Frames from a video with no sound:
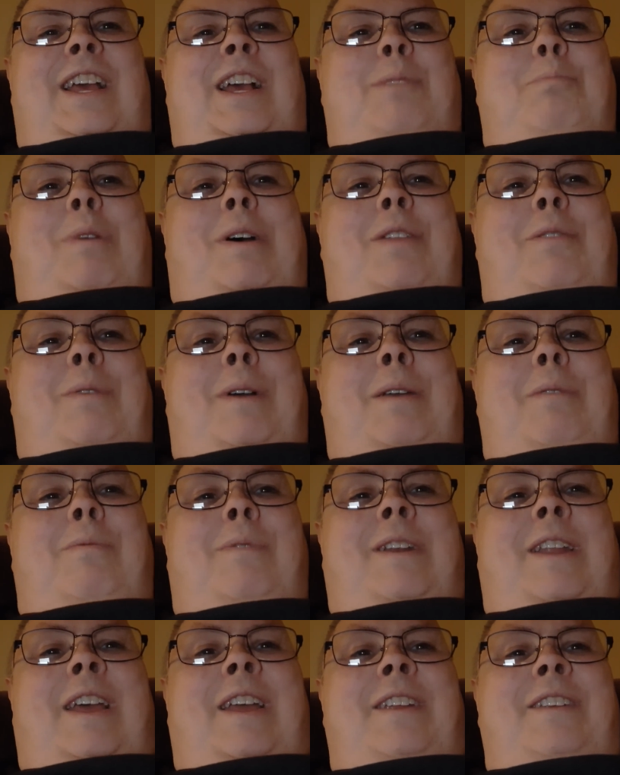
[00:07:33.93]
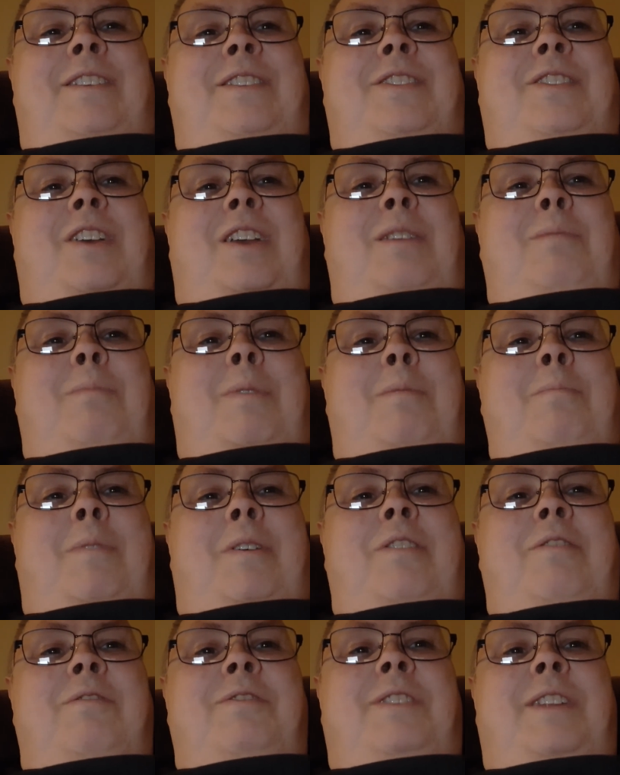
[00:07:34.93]
By the way, when I designed my
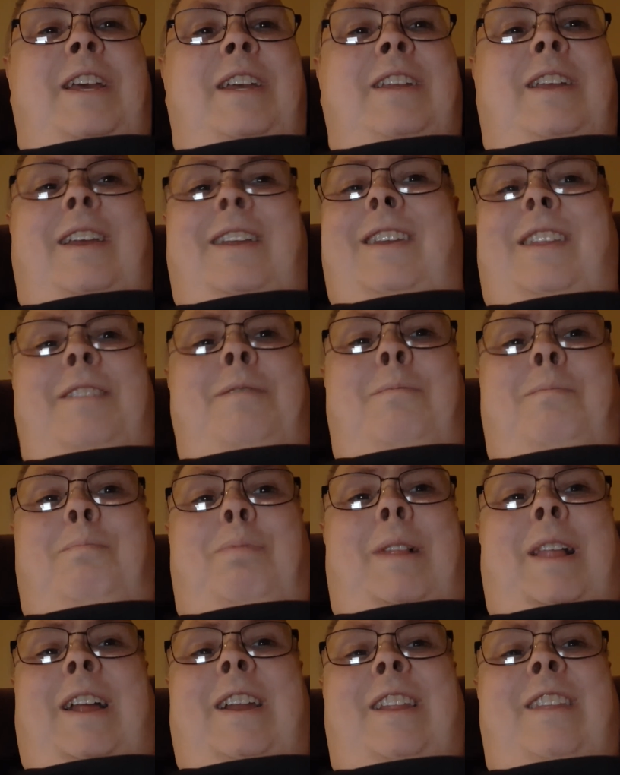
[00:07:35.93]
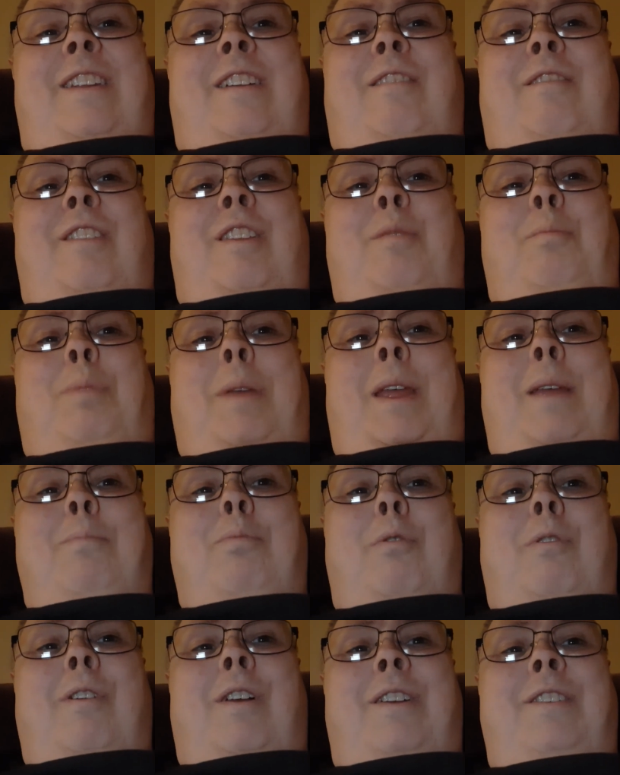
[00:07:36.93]
mother's deck, I didn't plan it out on
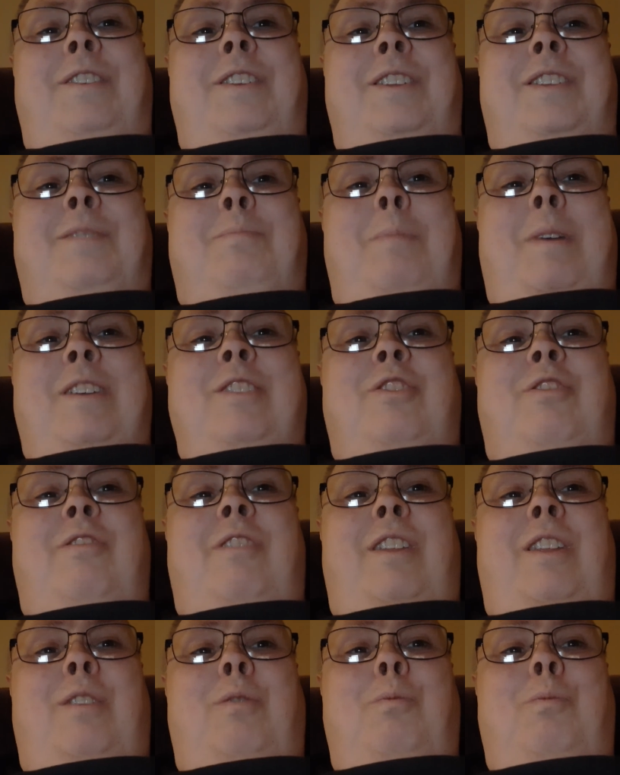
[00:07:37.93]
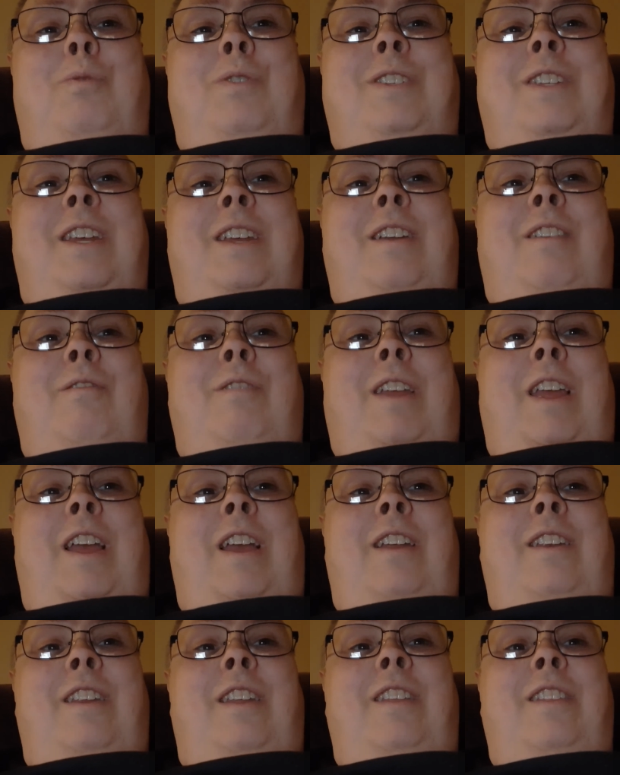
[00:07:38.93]
paper. I just measured it and said,
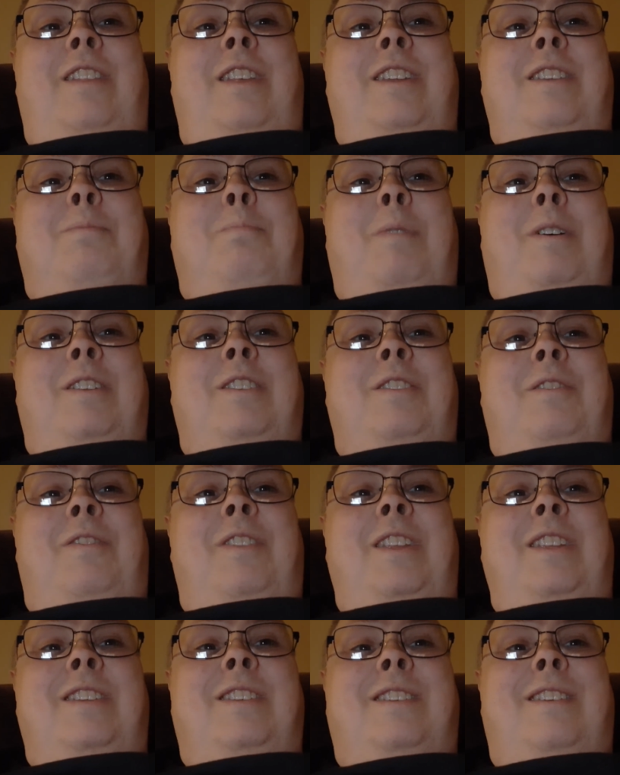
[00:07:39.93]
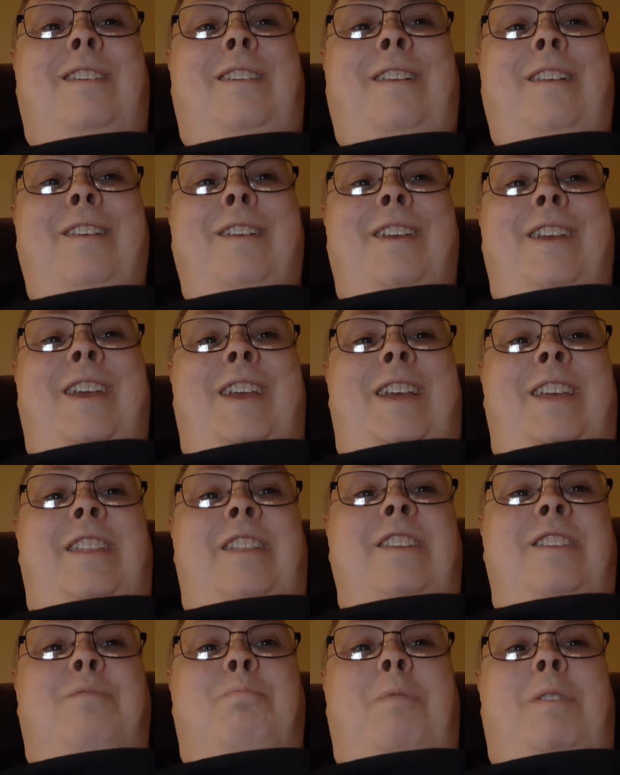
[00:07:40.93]
okay, I need this much of this and
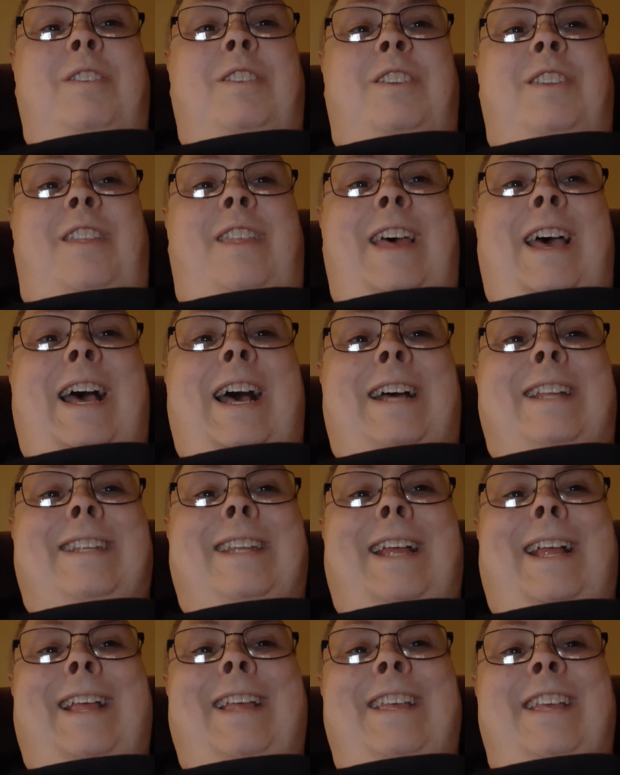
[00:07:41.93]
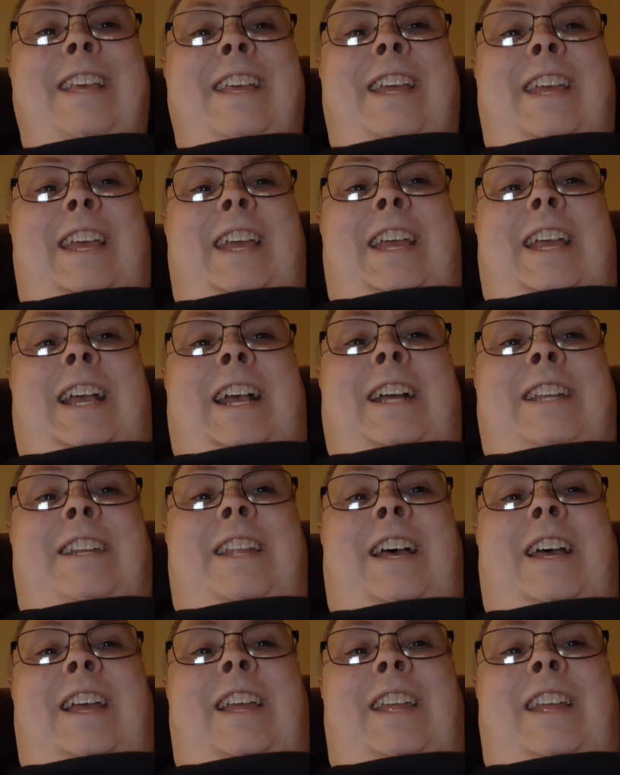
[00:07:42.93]
this much of that. And
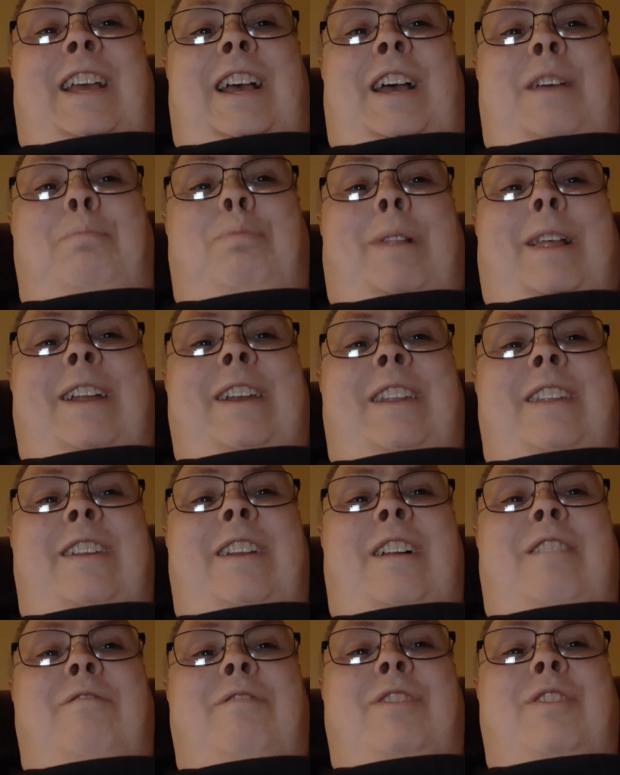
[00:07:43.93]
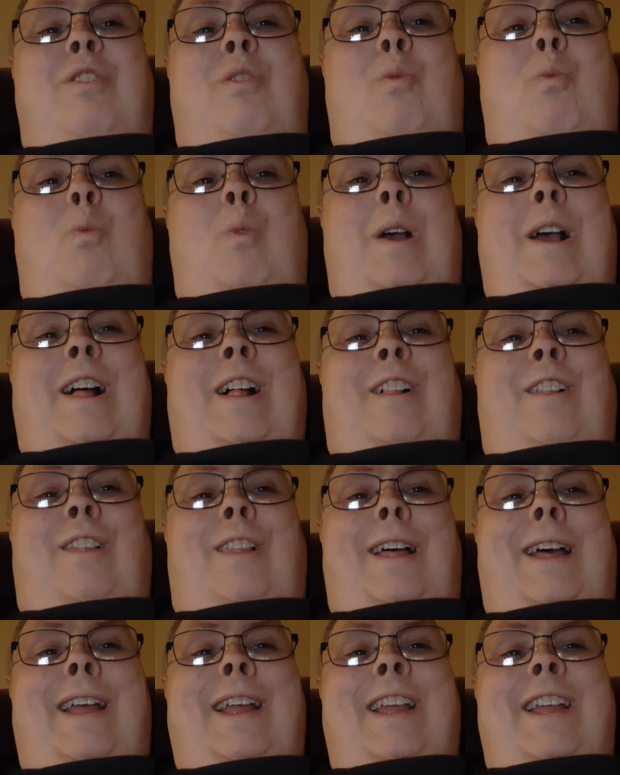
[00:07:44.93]
I, uh, I planned it out so
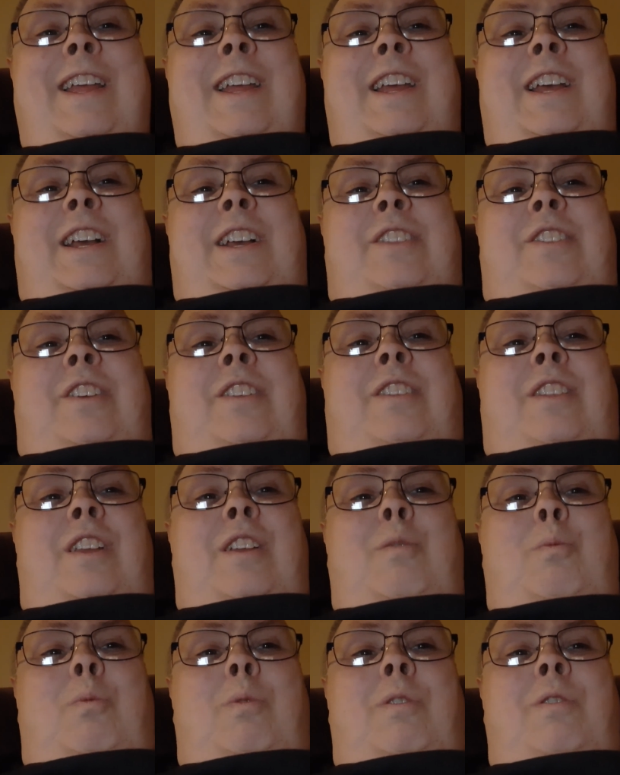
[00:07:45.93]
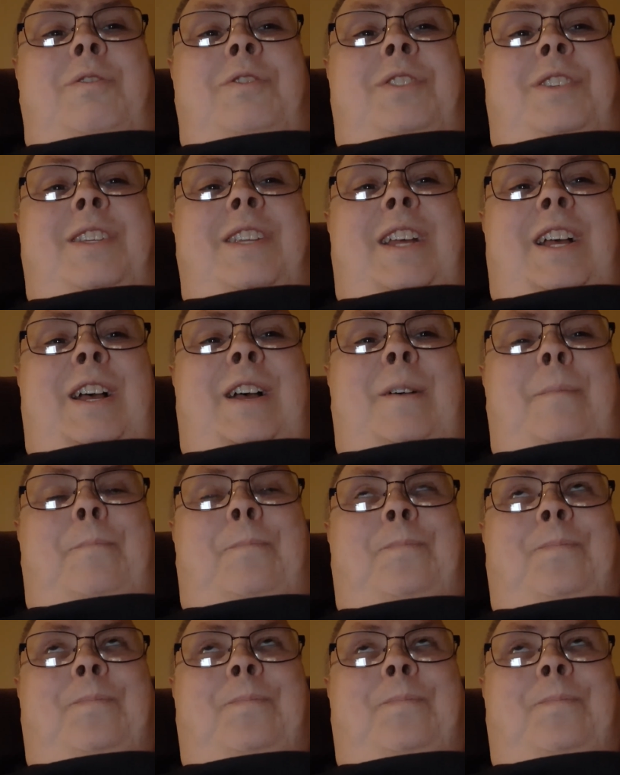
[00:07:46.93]
well that there was uh,